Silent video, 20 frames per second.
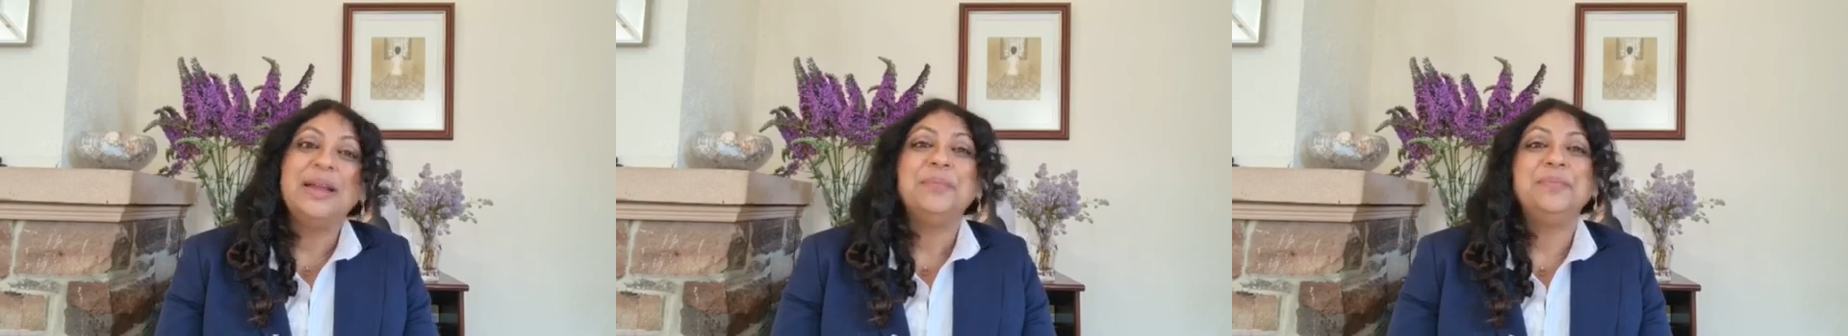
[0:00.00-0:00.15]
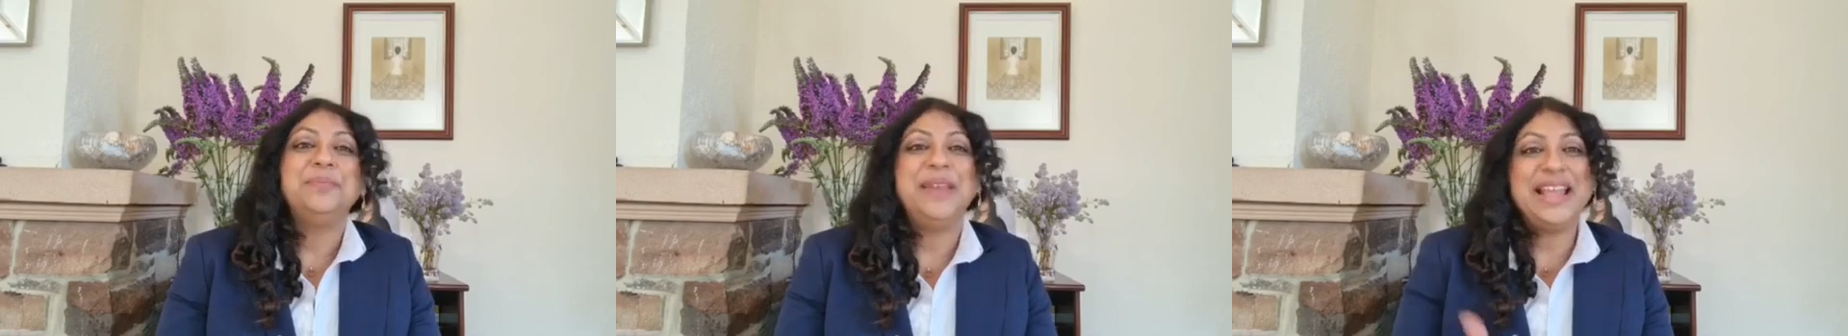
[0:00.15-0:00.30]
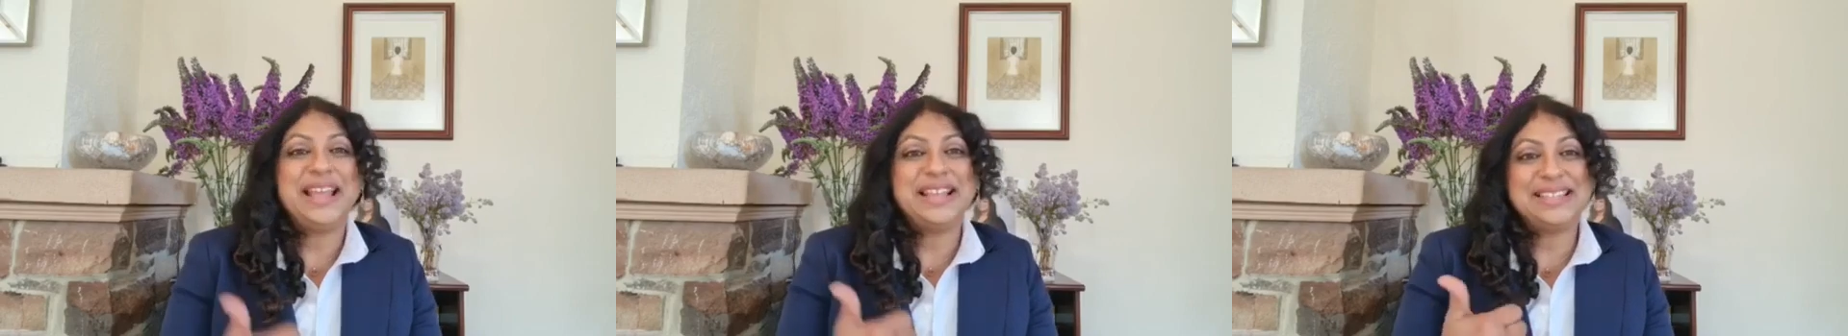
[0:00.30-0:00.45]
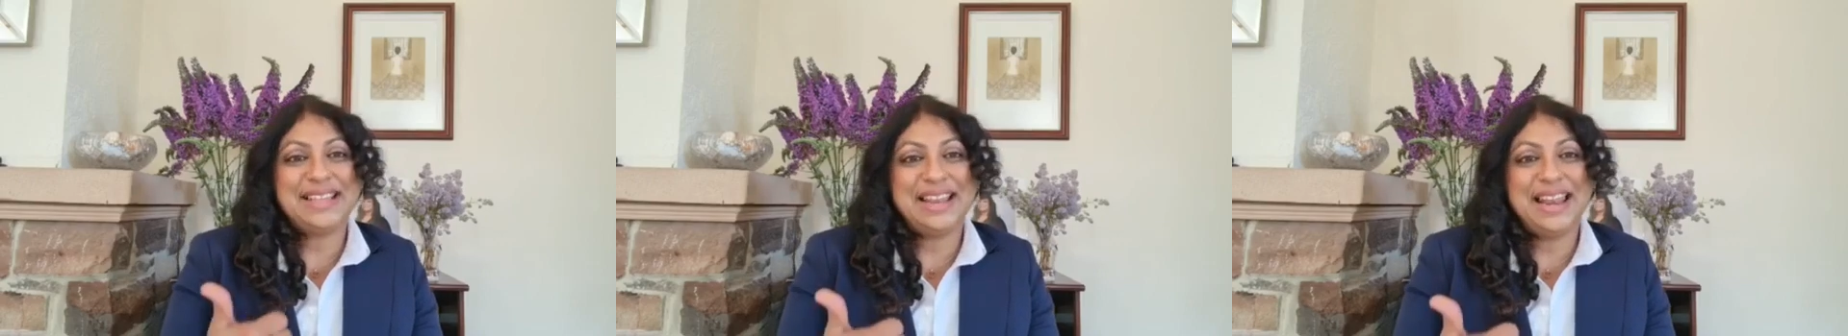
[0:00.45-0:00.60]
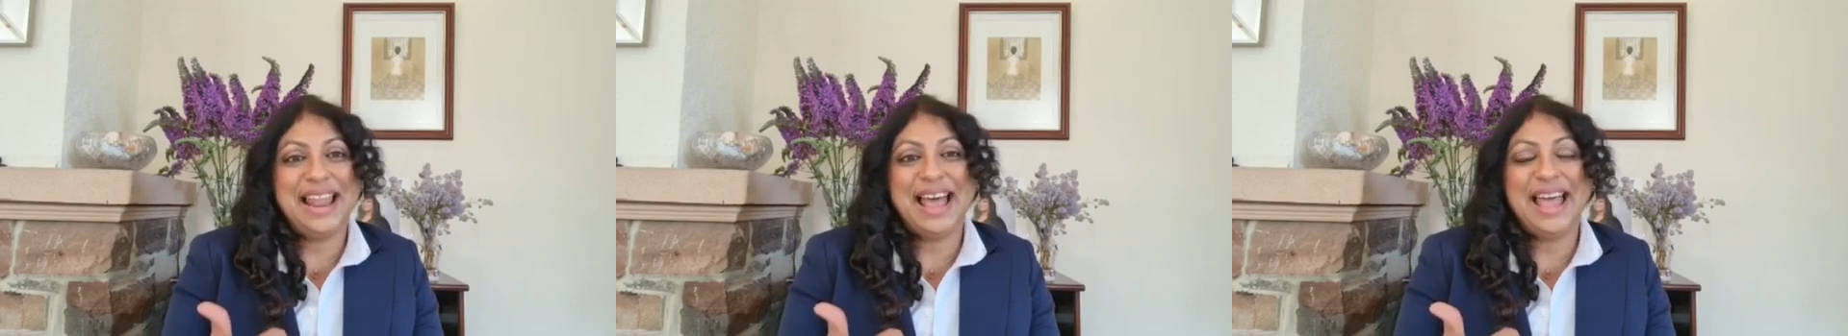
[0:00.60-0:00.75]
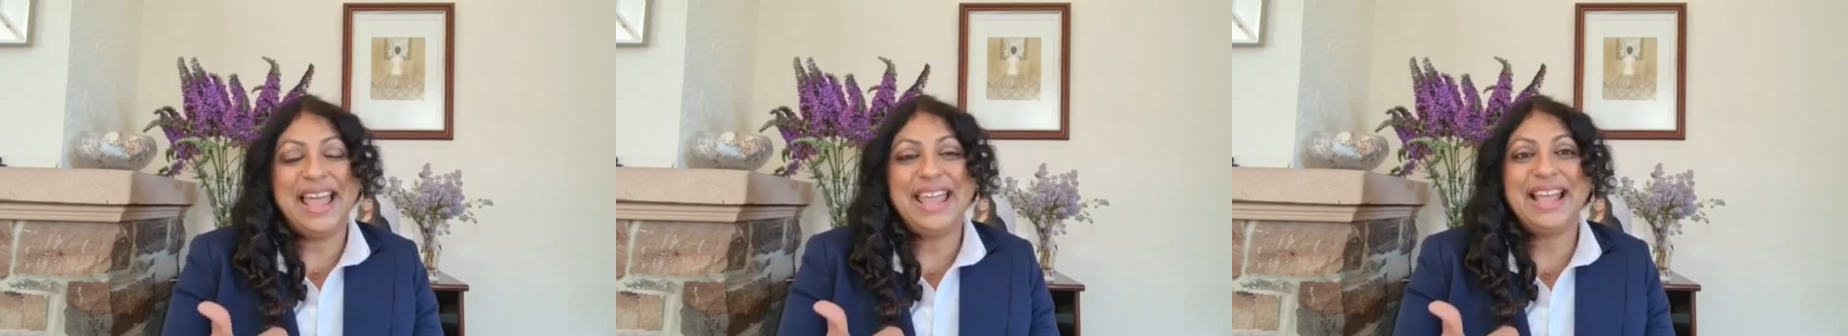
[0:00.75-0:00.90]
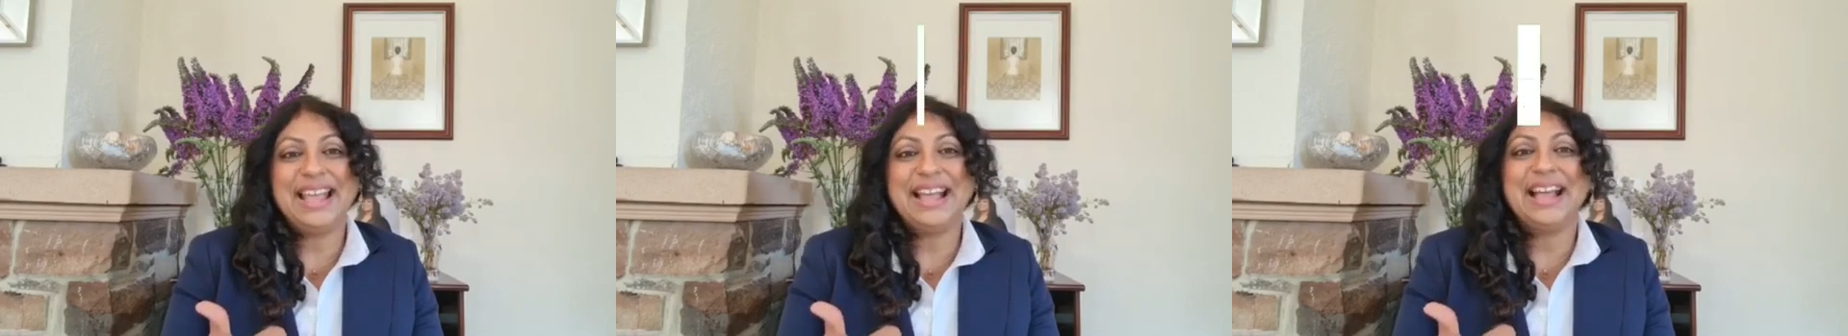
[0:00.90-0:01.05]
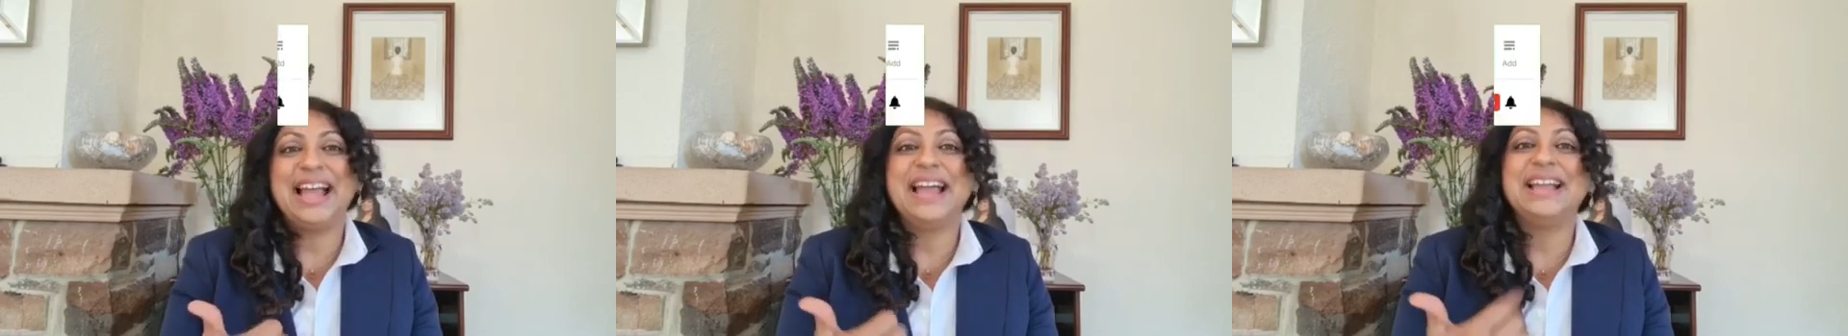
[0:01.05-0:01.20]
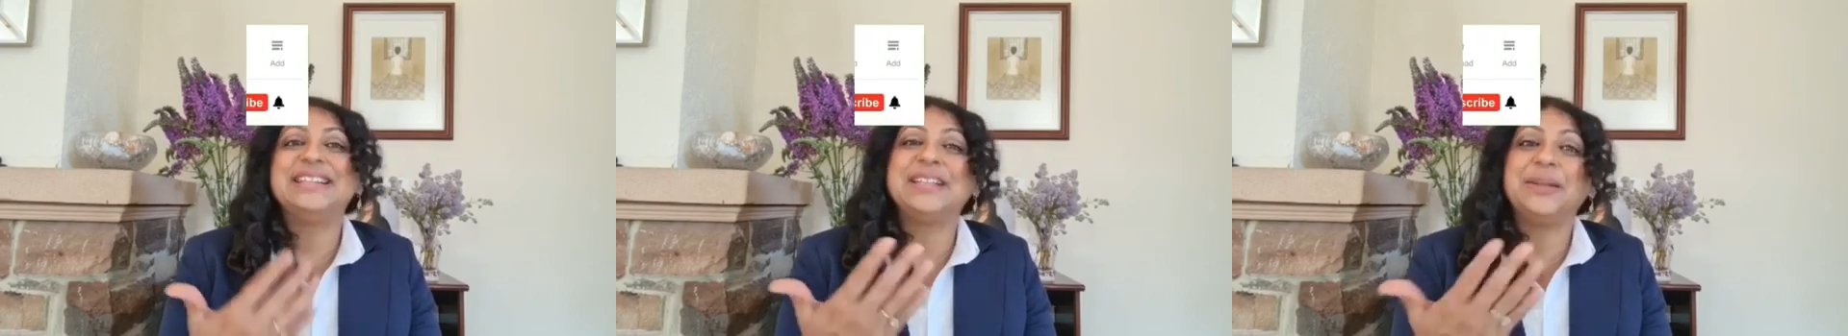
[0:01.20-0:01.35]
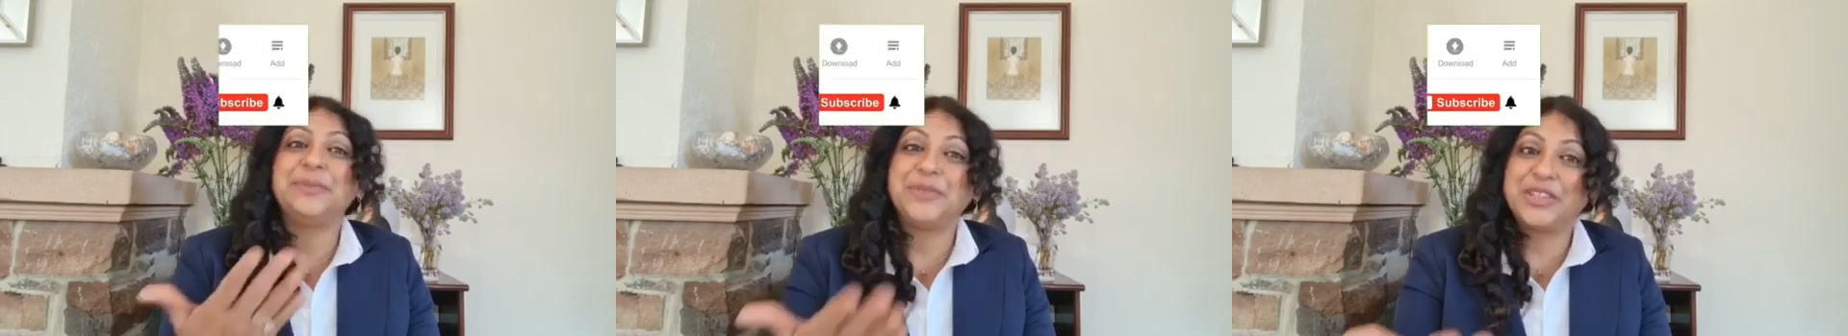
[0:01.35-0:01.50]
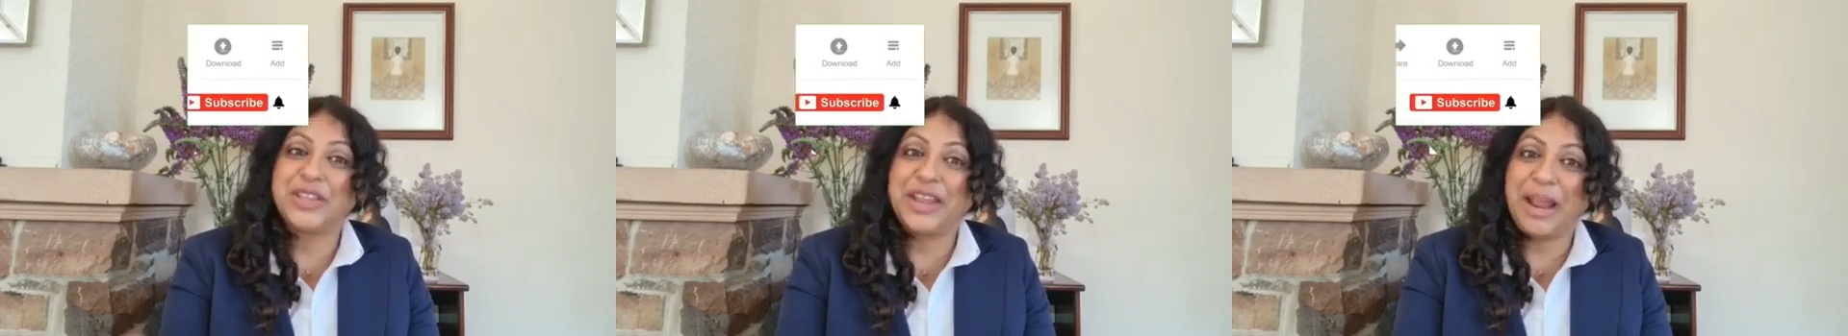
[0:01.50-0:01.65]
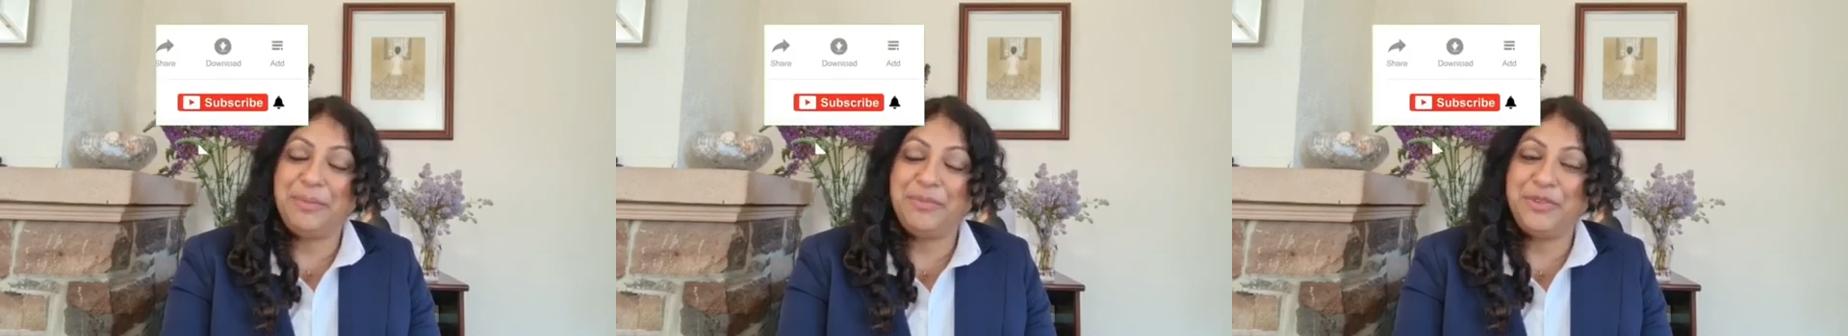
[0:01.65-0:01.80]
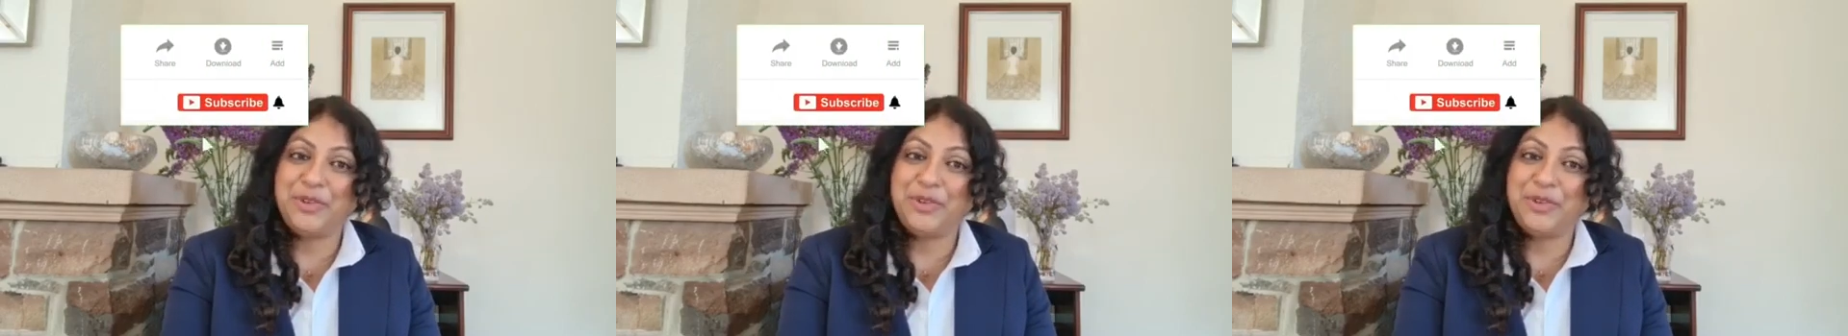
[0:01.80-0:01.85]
Please like and subscribe